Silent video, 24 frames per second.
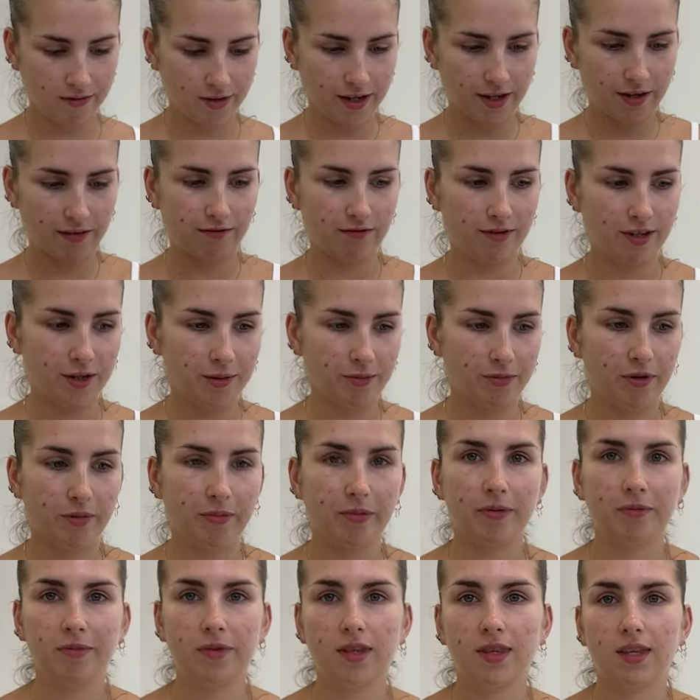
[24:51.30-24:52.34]
like a real
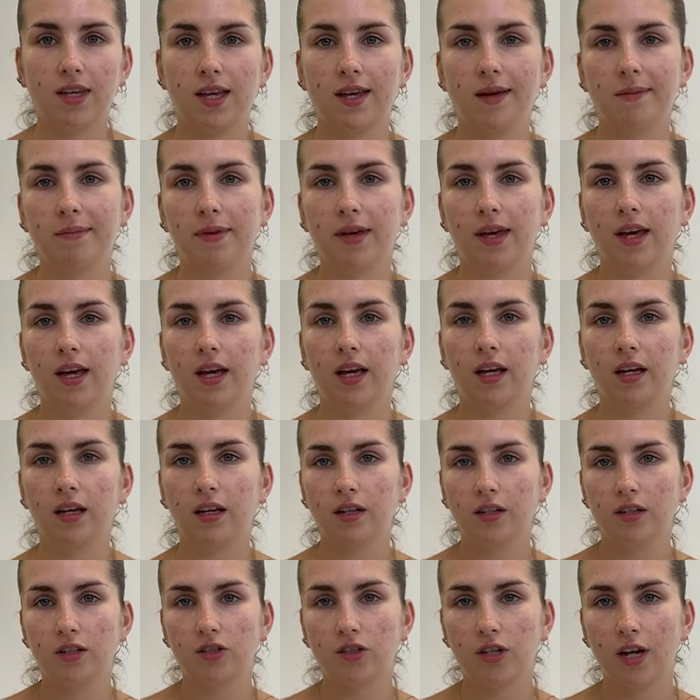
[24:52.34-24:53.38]
problem with keeping
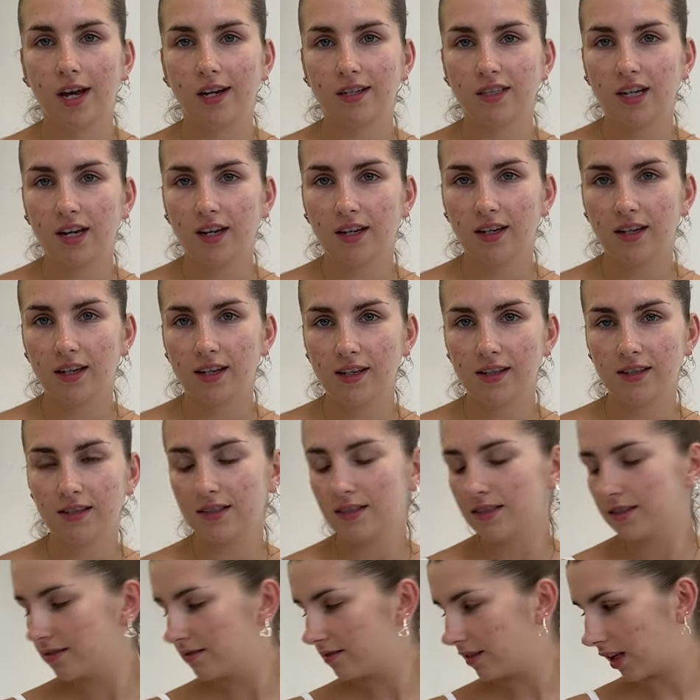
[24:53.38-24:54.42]
track
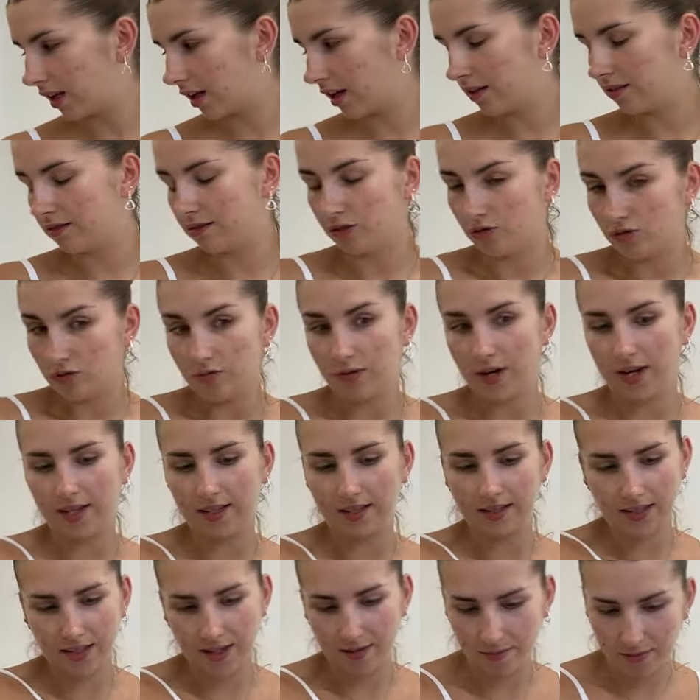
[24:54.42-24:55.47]
jackets. Like I
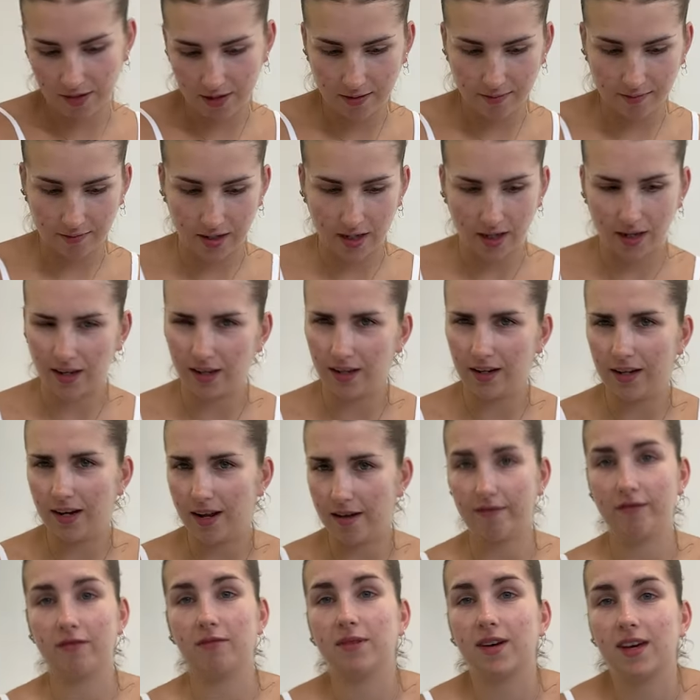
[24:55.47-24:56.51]
always keep them and I
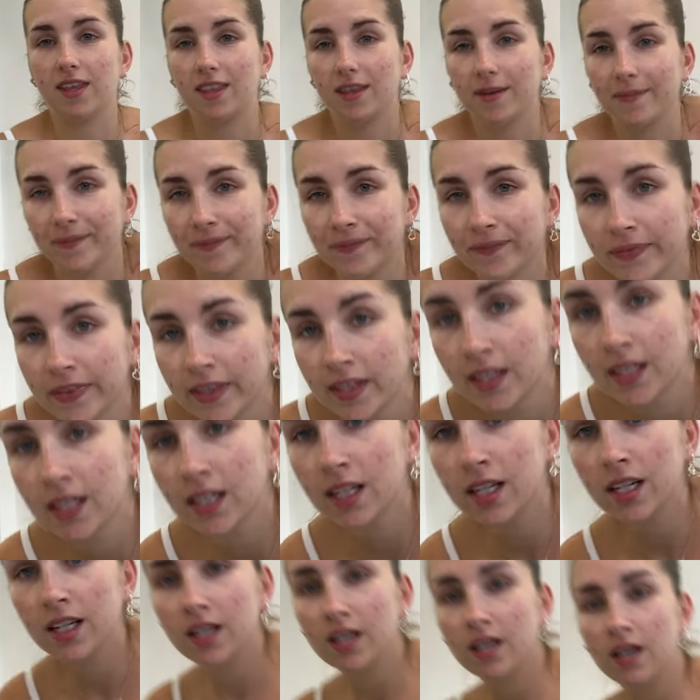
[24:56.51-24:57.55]
never wear them.
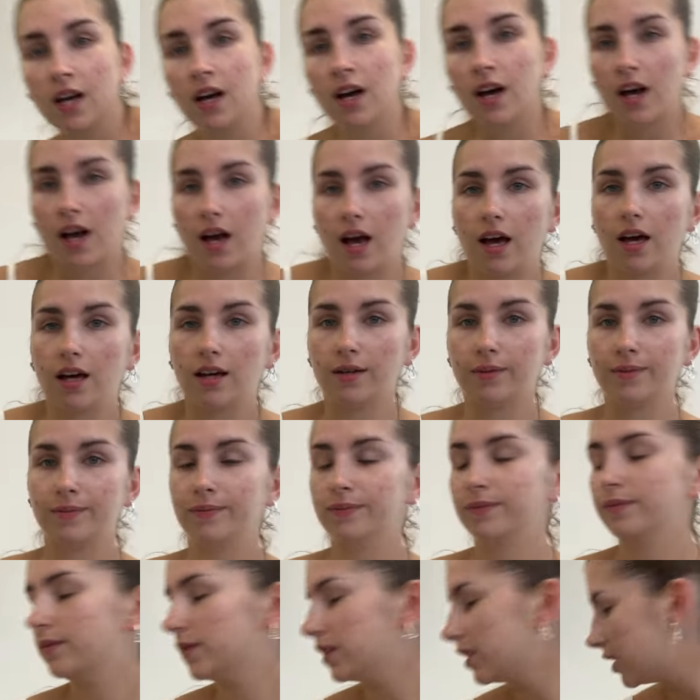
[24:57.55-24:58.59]

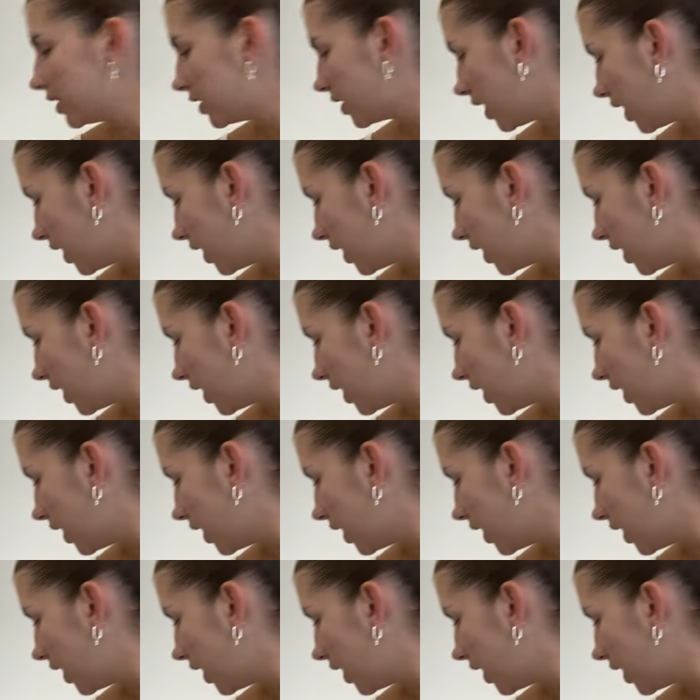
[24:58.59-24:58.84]
Um, so